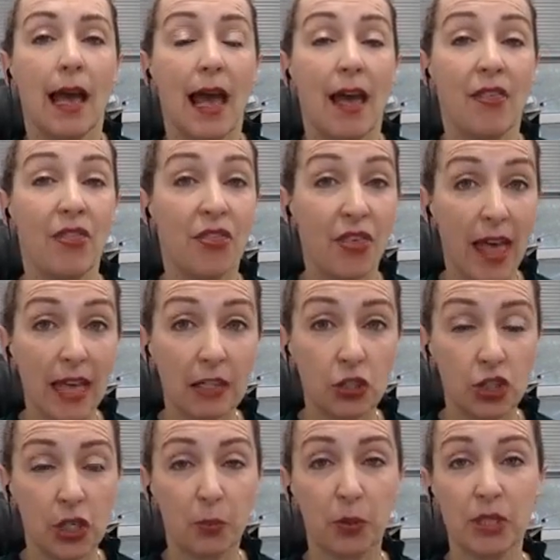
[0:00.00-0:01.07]
And then
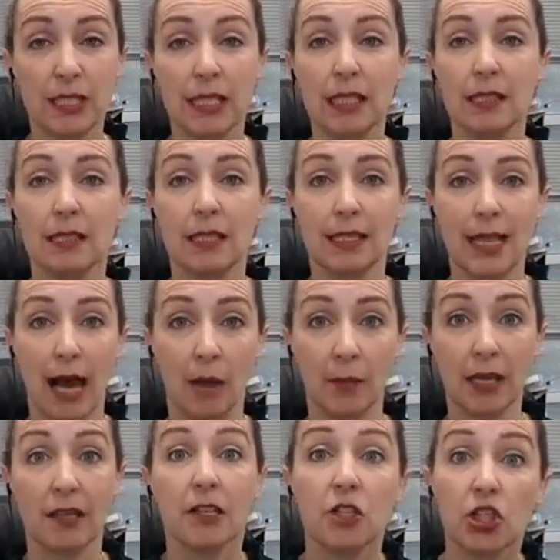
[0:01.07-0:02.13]
she proceeds to tell
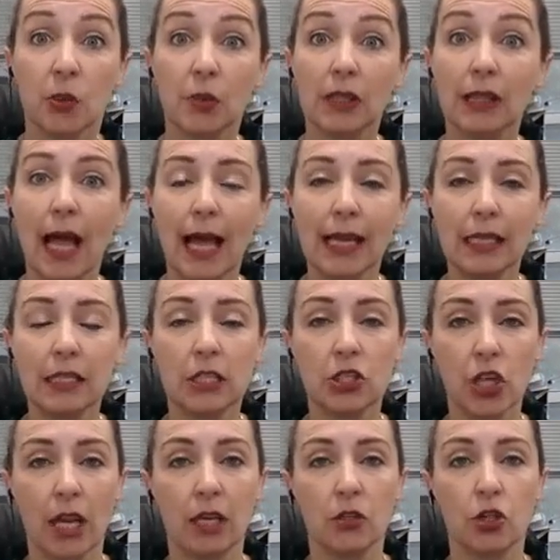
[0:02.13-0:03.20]
me that she would like to
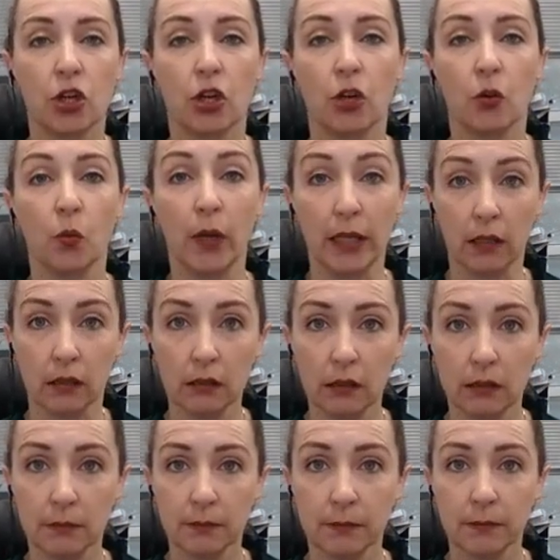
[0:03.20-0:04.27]
change her
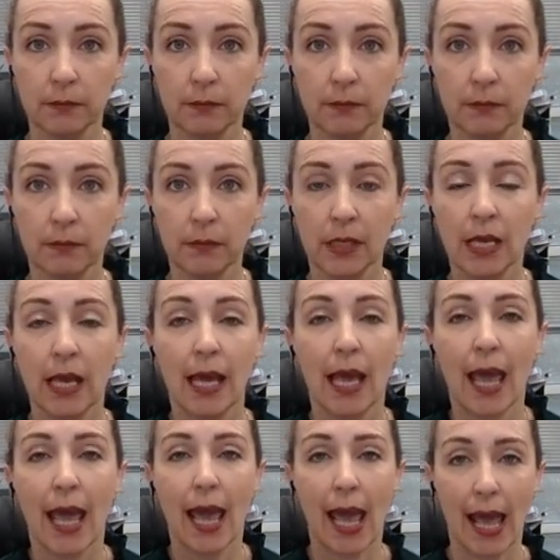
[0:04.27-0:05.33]
will
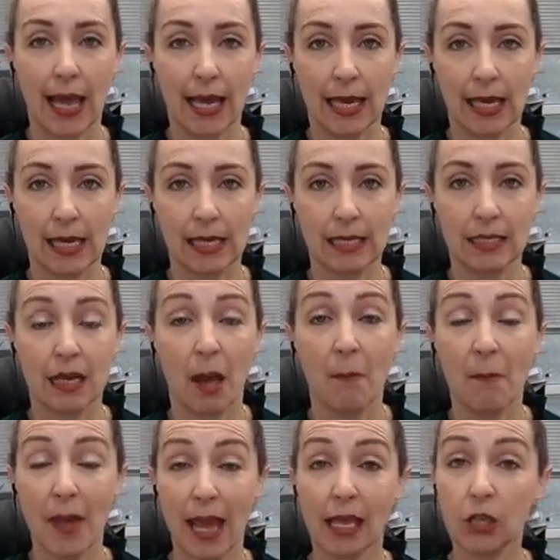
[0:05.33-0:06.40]
and
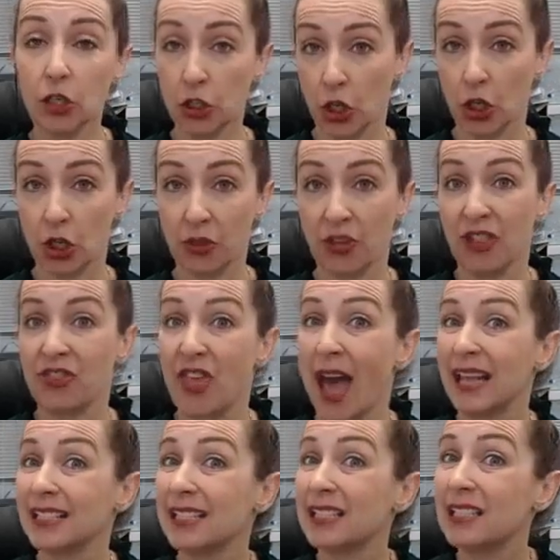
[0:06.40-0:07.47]
make sure that
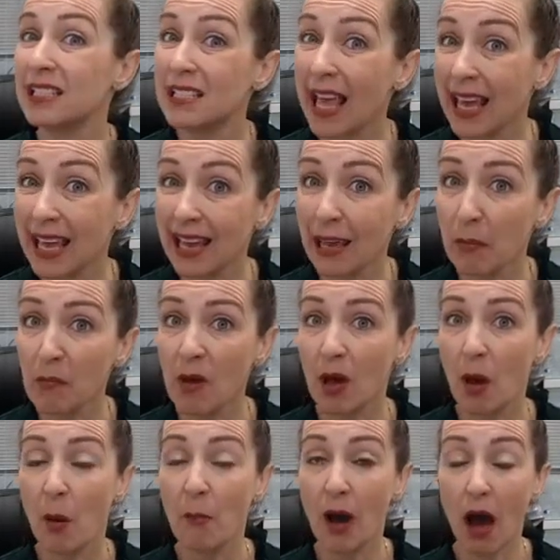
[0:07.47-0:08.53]
that same
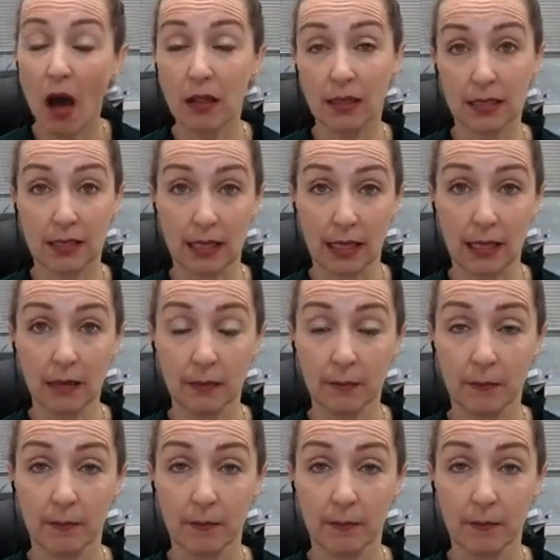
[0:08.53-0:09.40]
policy